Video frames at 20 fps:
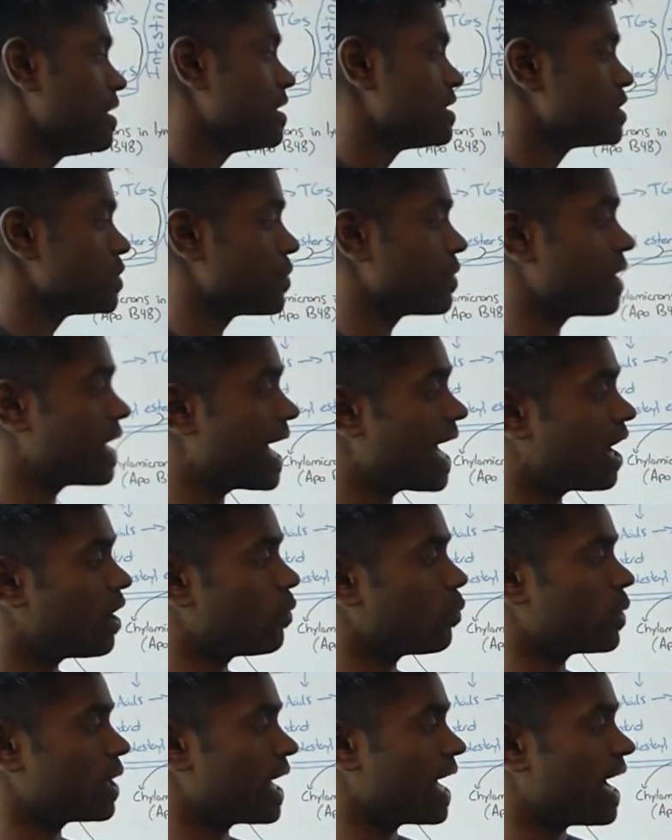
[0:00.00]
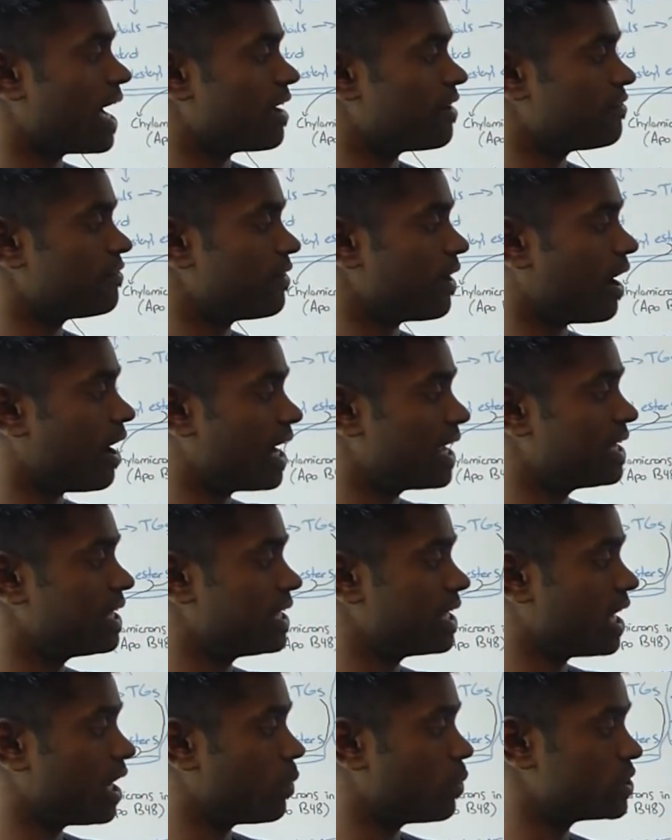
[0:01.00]
So now we have
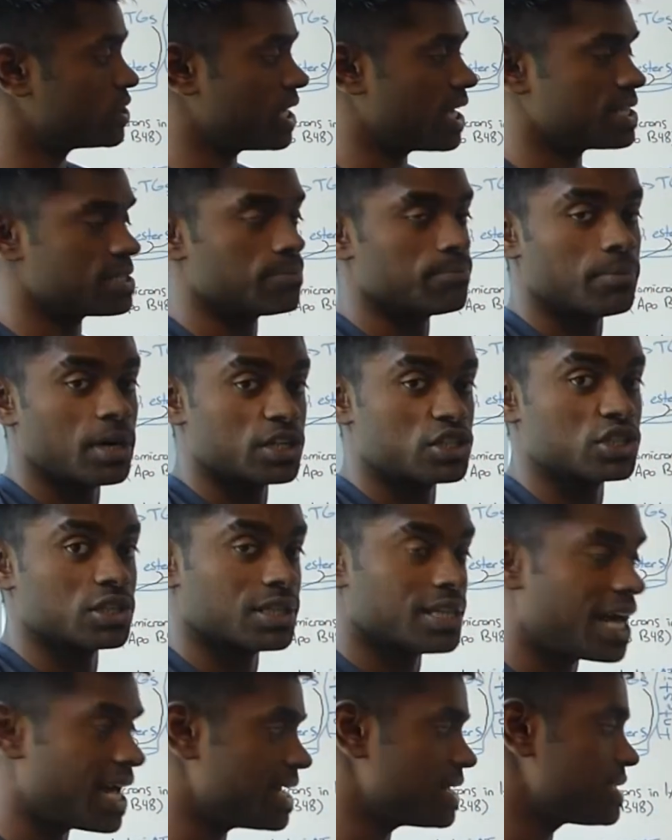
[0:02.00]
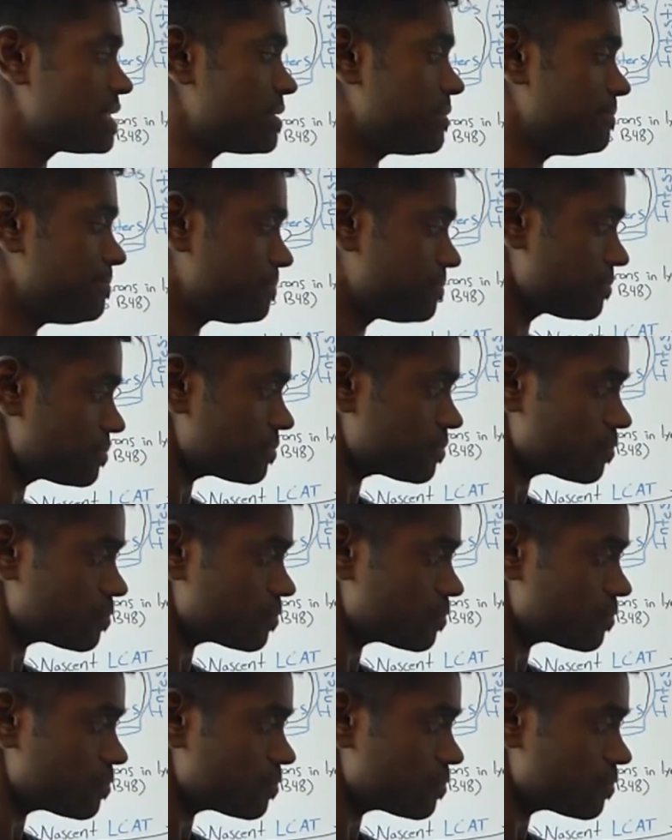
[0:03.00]
IDL, which has much less